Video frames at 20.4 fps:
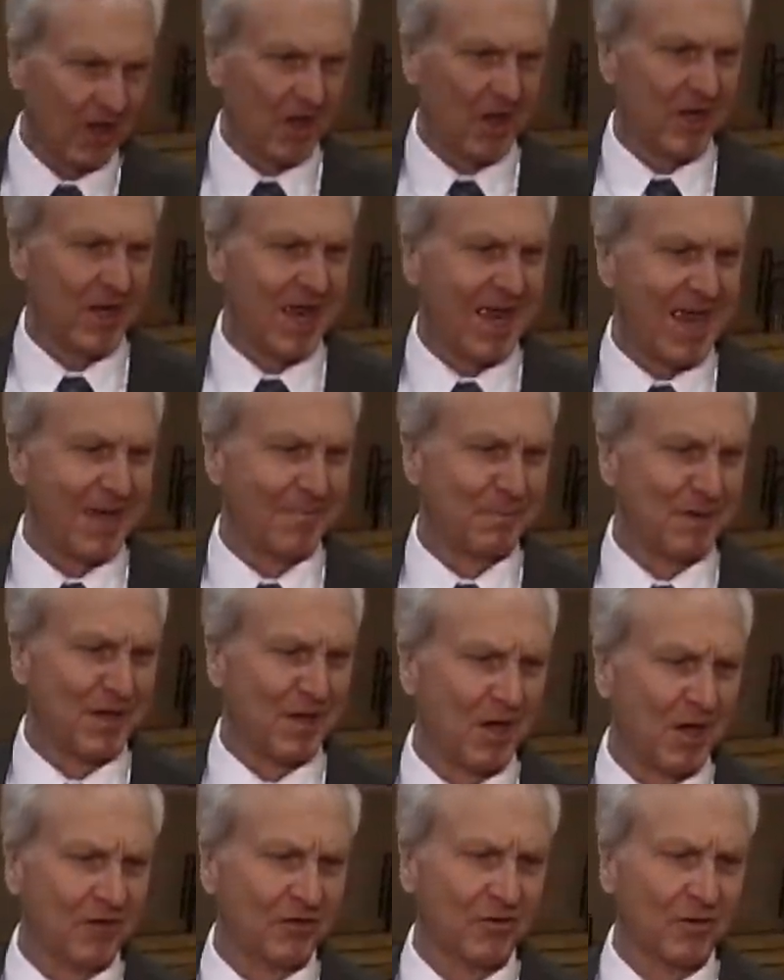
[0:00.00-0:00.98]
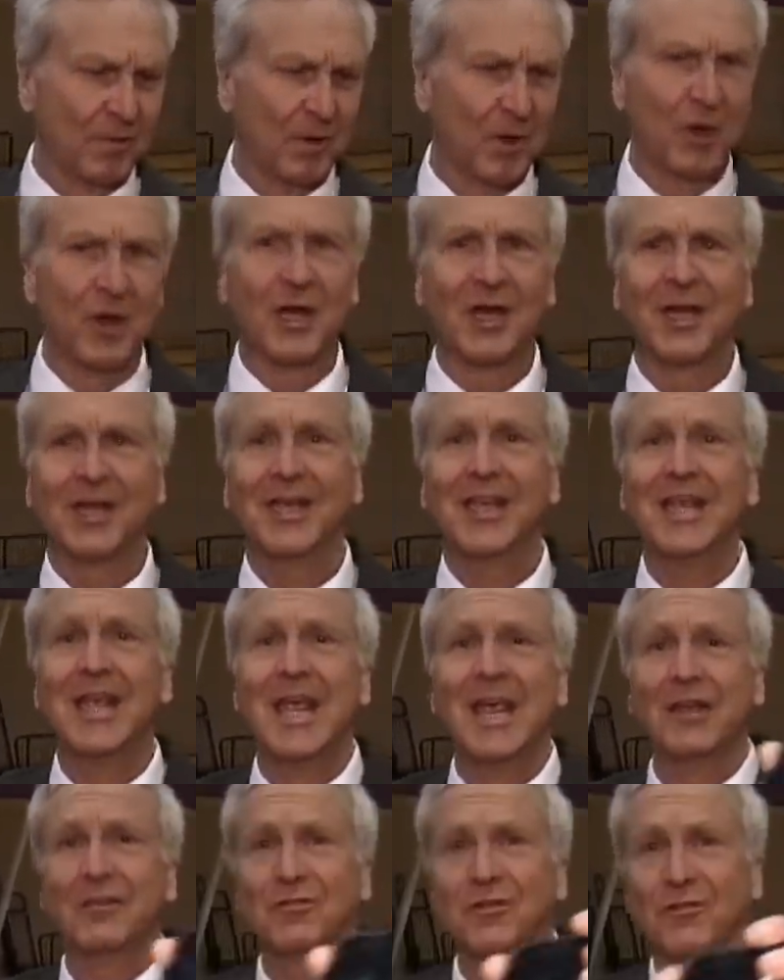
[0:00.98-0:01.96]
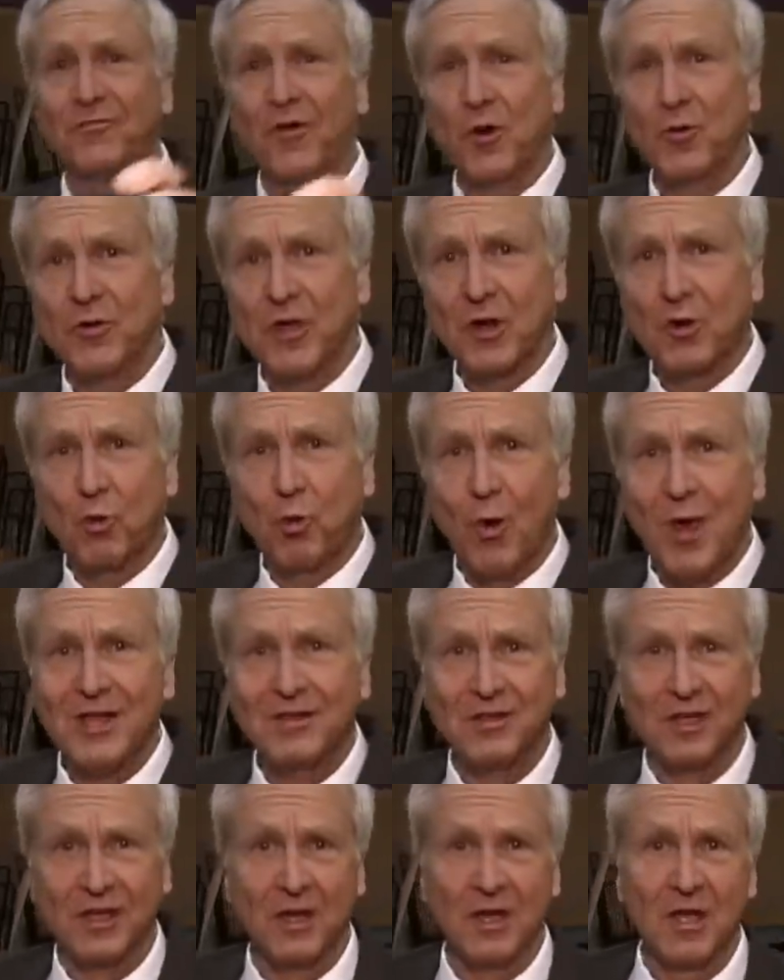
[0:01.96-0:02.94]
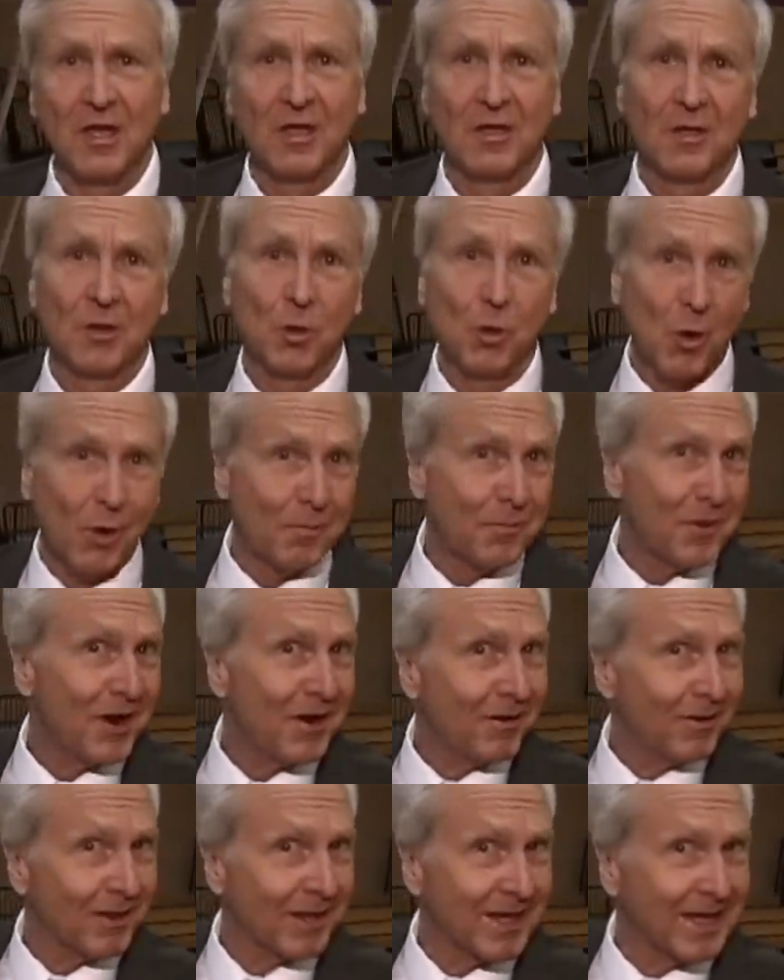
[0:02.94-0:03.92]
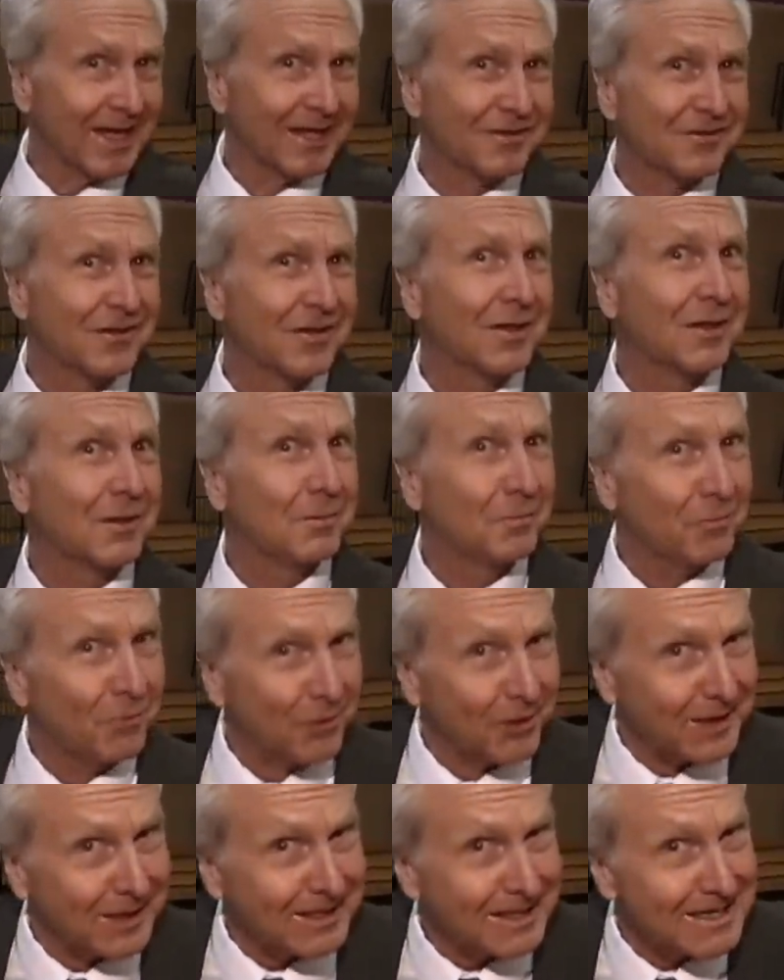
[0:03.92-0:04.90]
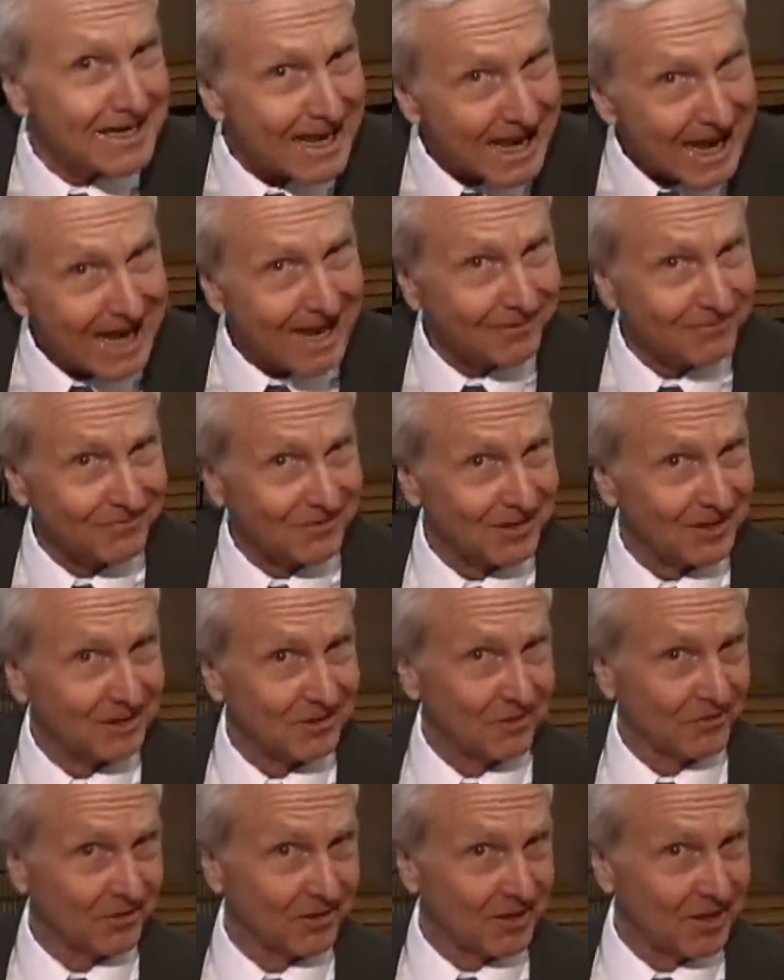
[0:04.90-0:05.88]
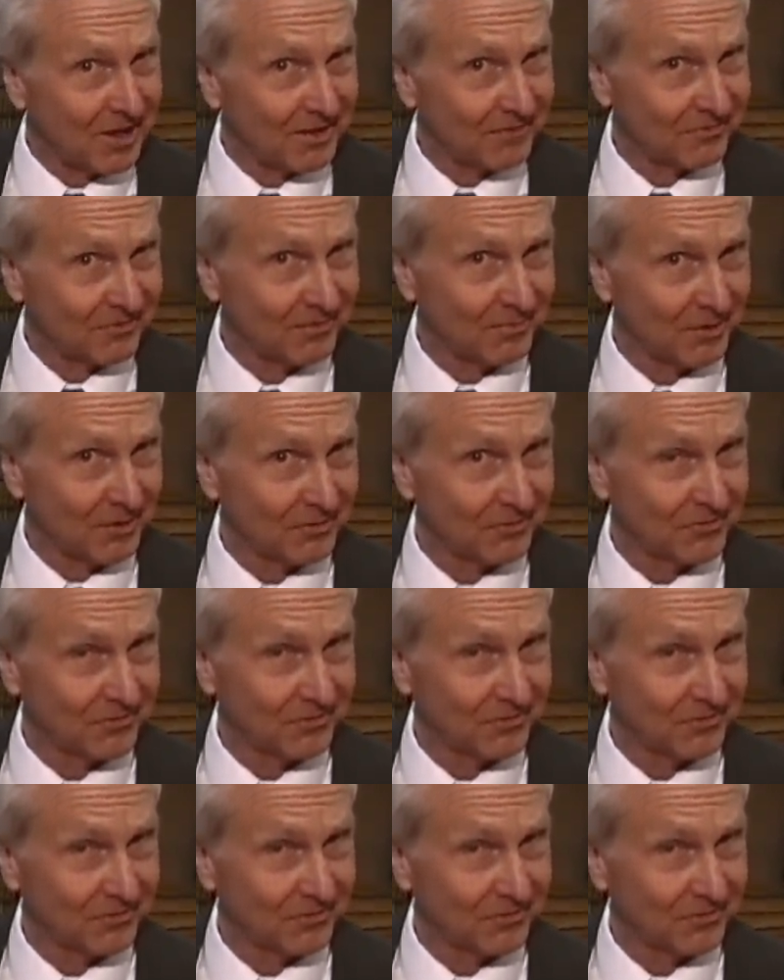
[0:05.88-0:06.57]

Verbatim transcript: unhappy customer, he hands the phone to Quentin, who apparently gets pretty nasty to the customers.